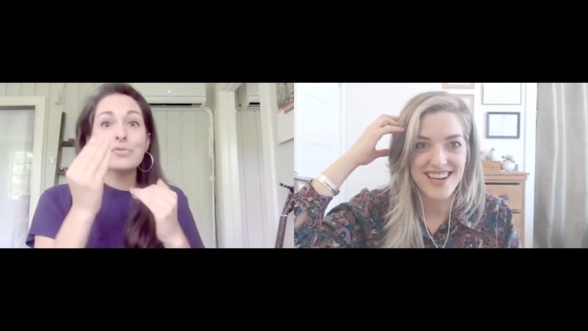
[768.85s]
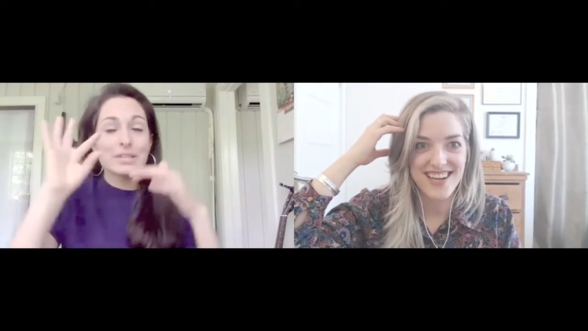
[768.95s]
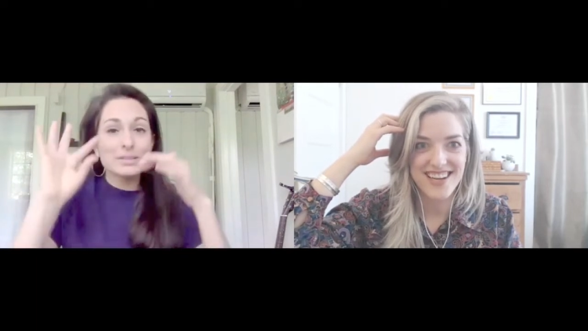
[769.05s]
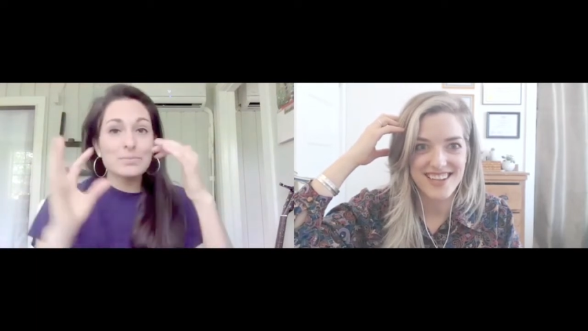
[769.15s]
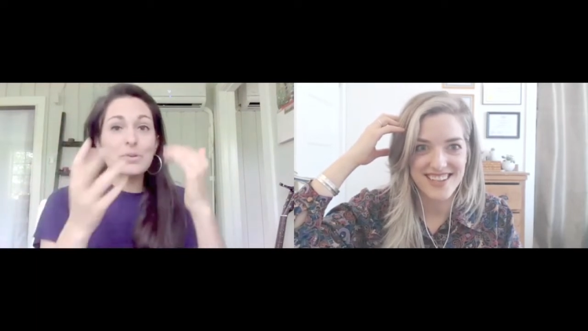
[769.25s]

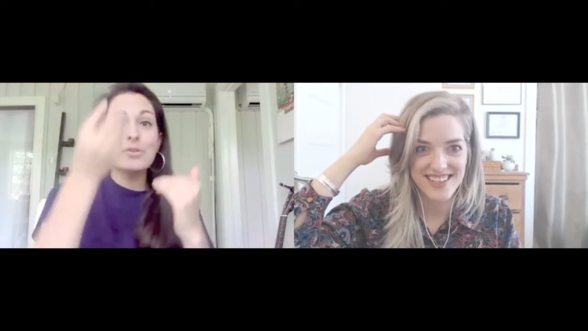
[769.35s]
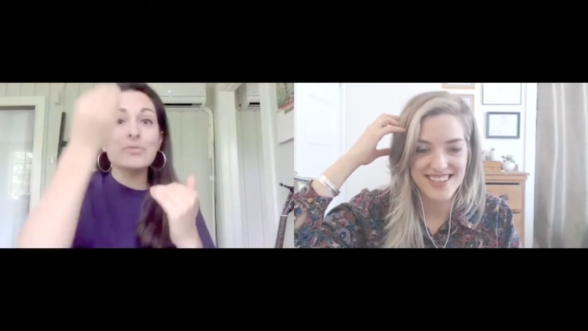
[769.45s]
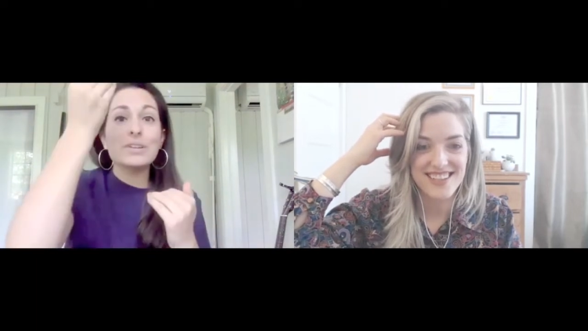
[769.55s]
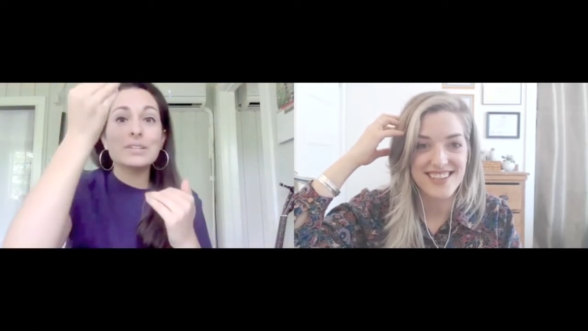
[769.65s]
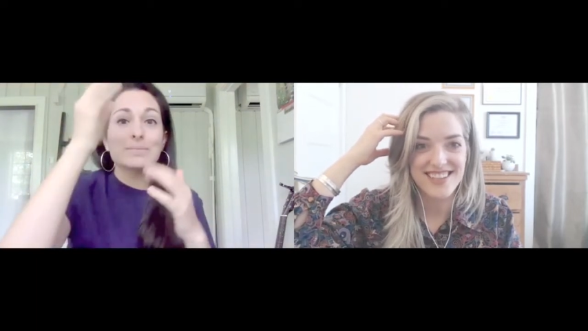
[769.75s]
Speaker 1: let's move
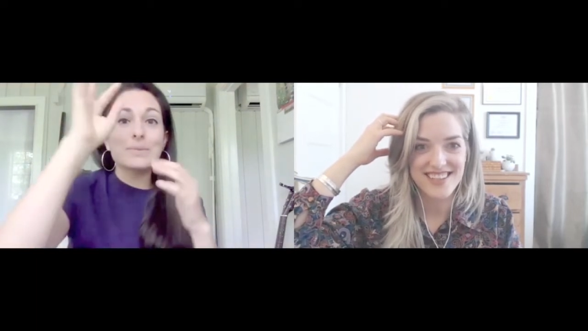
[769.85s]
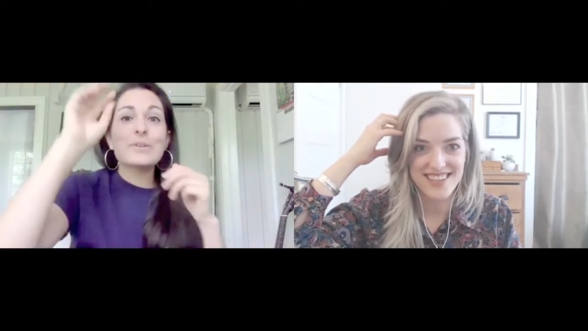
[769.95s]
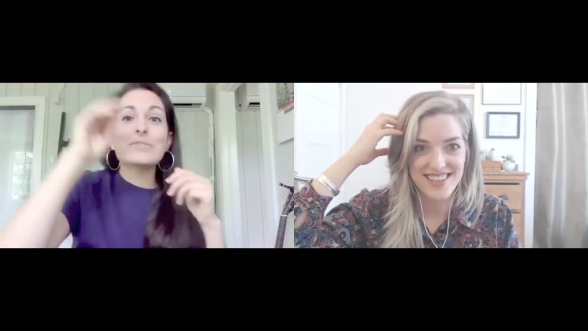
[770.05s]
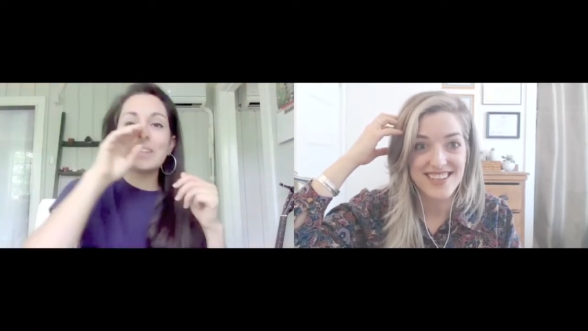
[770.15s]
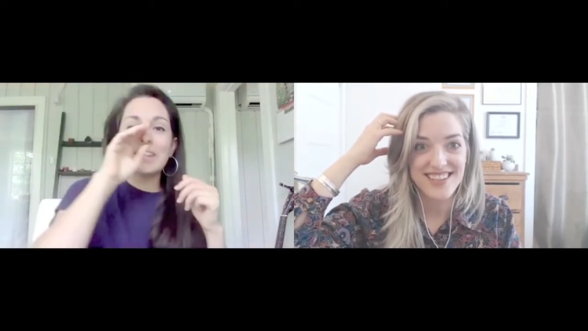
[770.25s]
let's
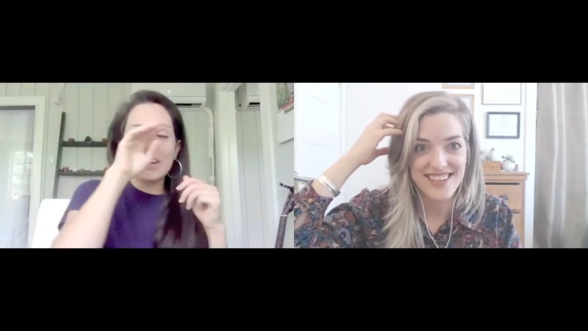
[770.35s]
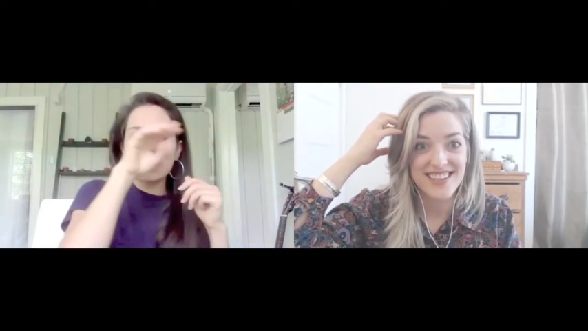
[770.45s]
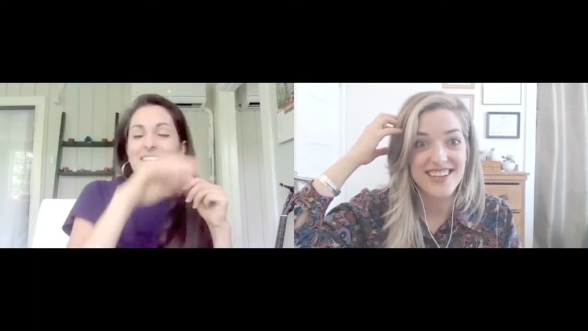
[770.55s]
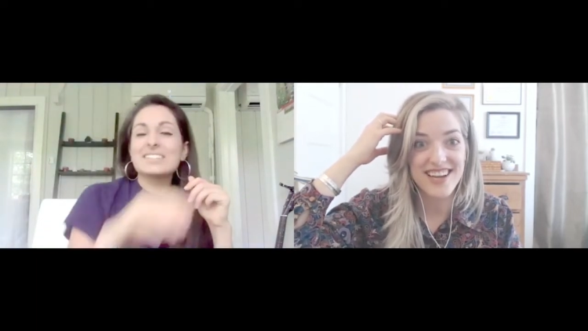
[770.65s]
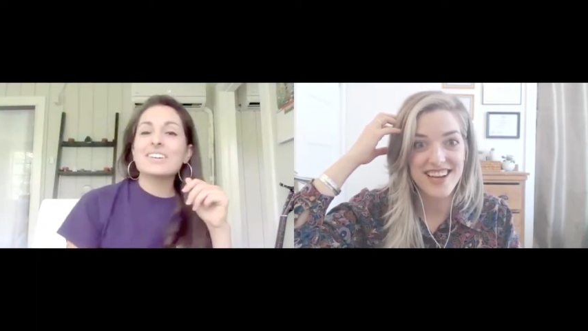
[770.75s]
move you know and yeah.